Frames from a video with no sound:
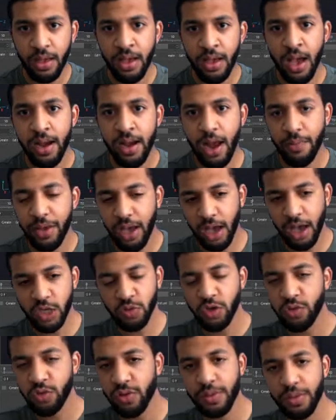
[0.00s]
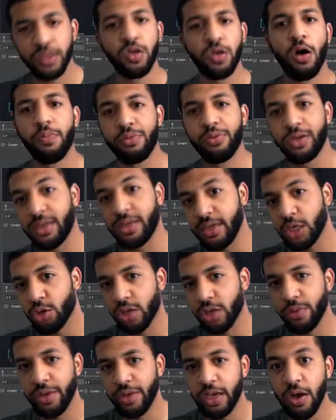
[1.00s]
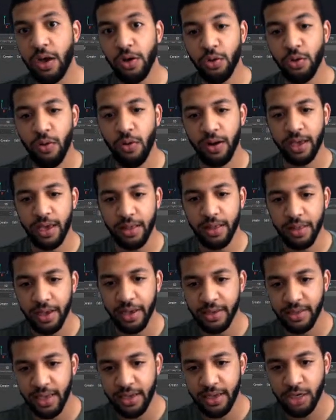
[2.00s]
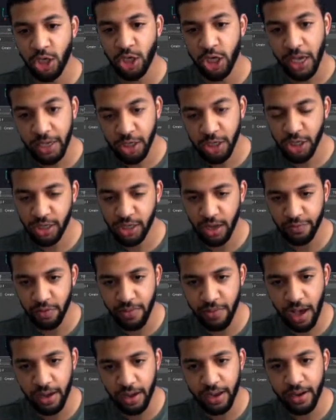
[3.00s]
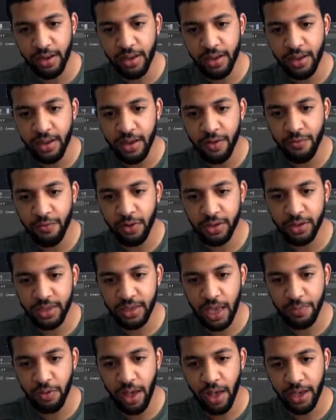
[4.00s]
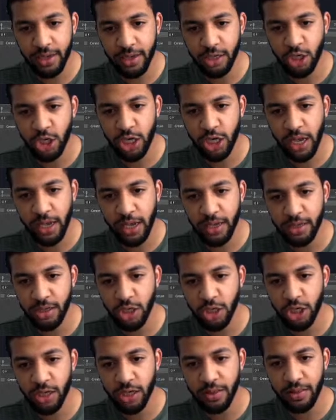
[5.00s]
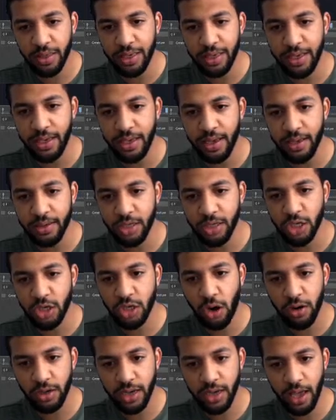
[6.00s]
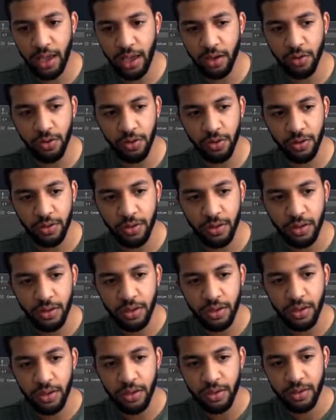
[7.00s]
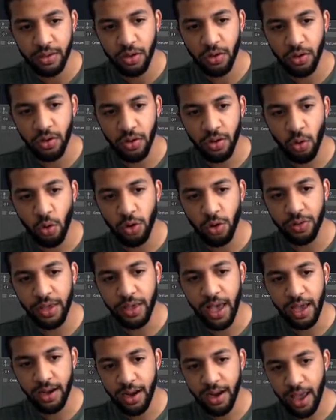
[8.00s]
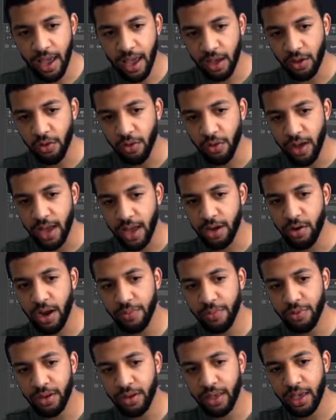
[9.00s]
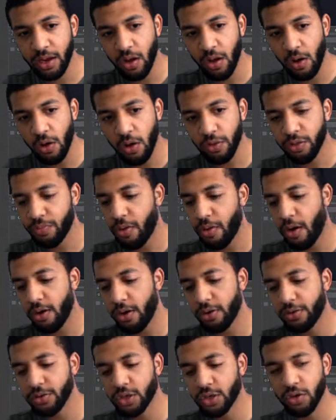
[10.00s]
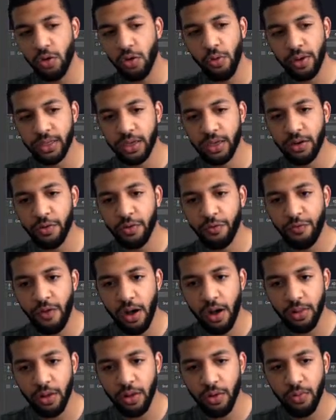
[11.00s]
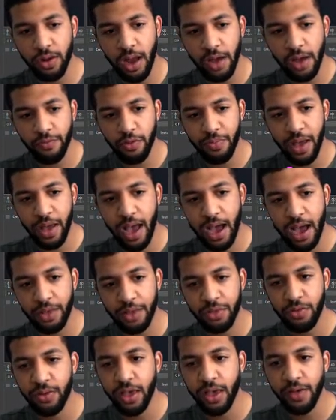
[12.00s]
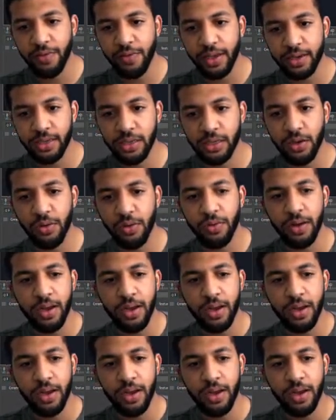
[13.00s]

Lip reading: Now, because we're doing this all procedurally, we can go to our helix and change stuff about it. For example, I can change the start angle or the end angle, and you're able to get all the particles are always going to follow whatever path you give it. So